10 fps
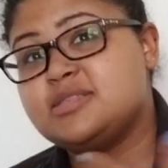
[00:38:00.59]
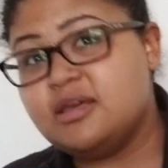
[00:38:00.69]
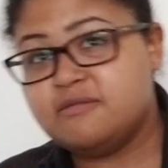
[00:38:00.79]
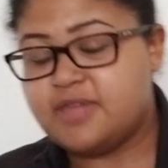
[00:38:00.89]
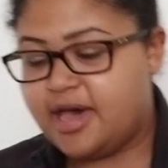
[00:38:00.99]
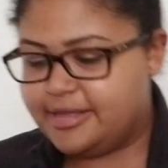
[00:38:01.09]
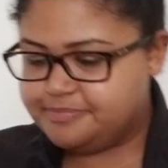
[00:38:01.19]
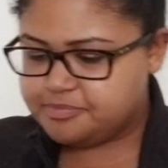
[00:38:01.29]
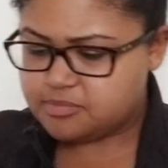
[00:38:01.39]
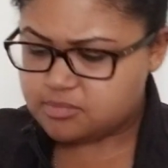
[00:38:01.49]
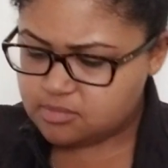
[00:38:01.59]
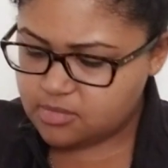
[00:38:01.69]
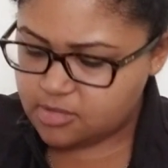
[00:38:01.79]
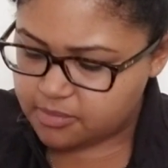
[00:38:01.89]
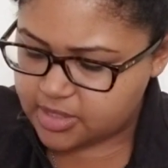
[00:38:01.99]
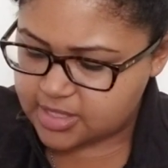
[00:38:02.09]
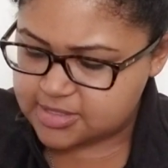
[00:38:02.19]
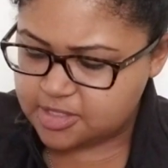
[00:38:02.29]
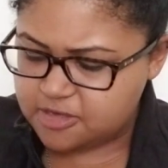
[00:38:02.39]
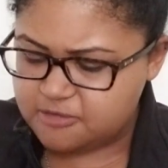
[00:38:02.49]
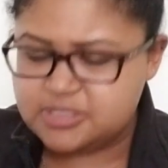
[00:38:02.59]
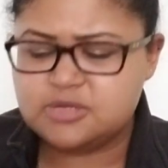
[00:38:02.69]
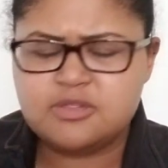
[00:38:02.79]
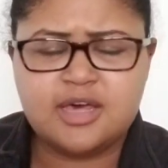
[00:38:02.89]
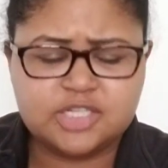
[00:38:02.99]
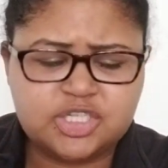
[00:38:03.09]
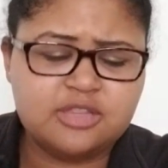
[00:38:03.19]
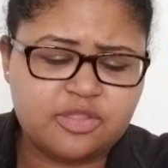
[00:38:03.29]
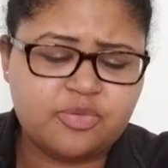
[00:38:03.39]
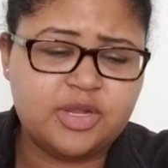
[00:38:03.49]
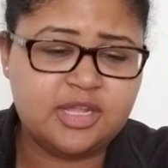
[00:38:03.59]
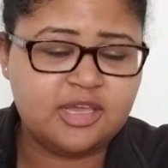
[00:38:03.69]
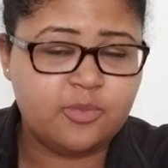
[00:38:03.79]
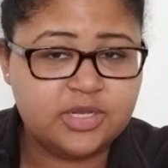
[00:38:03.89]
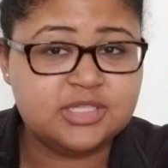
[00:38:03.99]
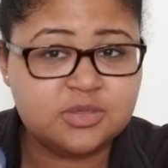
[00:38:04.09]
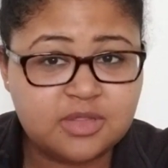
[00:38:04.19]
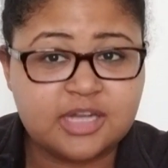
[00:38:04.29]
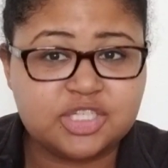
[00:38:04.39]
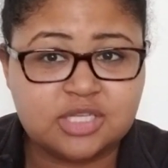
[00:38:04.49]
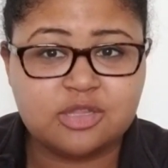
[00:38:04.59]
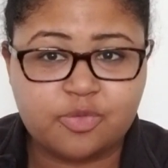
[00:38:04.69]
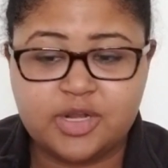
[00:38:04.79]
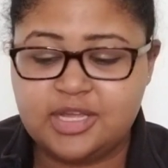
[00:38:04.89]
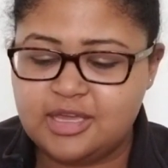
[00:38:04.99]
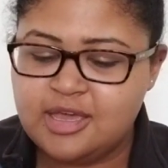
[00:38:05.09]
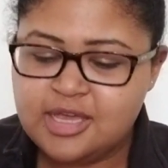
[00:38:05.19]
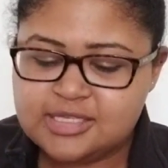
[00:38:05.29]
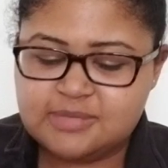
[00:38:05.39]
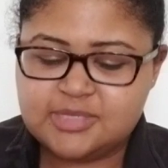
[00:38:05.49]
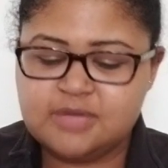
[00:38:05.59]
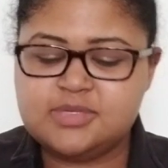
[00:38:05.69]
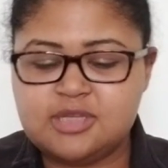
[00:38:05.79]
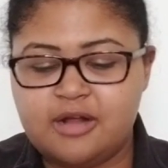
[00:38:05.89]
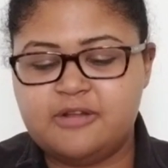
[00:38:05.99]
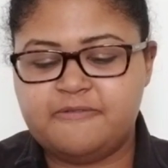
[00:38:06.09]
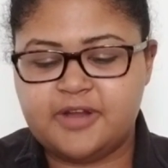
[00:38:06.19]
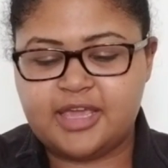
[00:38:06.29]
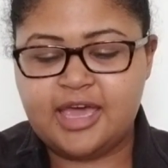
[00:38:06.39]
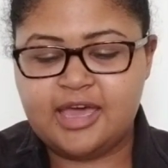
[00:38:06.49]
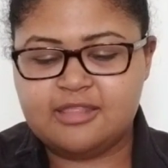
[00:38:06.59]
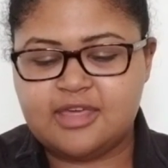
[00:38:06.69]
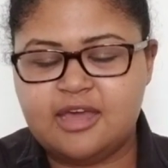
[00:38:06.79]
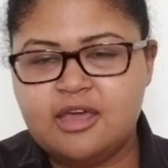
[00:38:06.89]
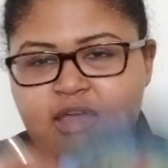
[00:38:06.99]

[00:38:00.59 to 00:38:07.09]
sight of that because, you know, you've been dealing with a lot of shit in the 3D. And when you deal with a lot of shit in 3D, sometimes it's hard to forget that,